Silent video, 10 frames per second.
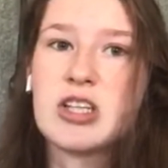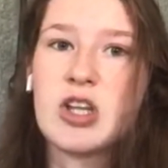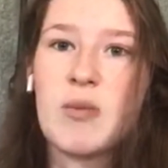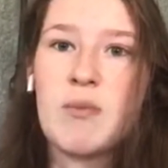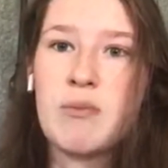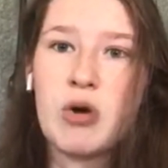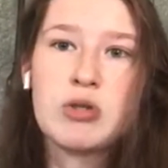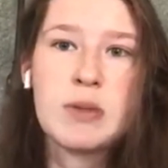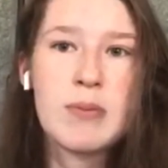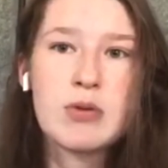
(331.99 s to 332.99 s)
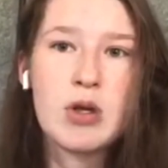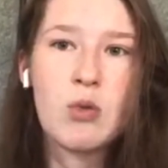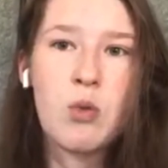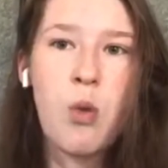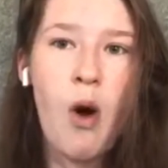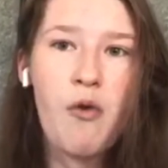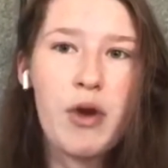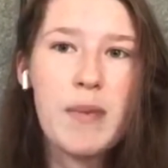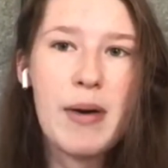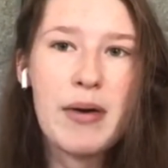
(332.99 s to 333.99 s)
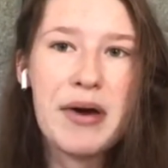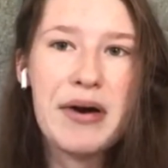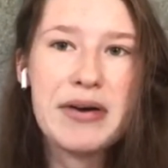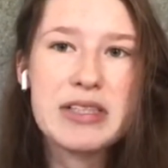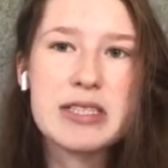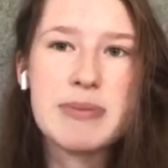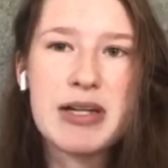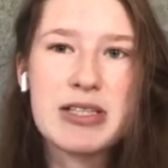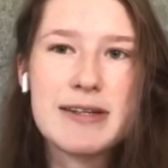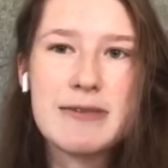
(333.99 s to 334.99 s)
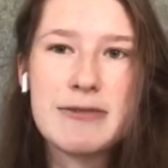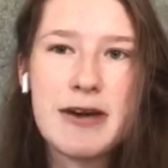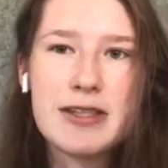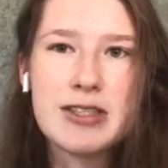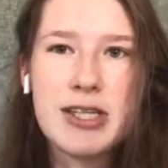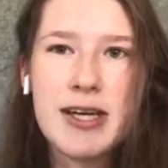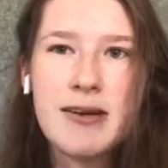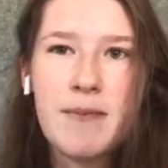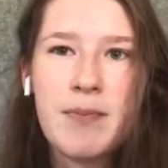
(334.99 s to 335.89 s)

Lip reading: that most people don't worry about cars, especially in first year.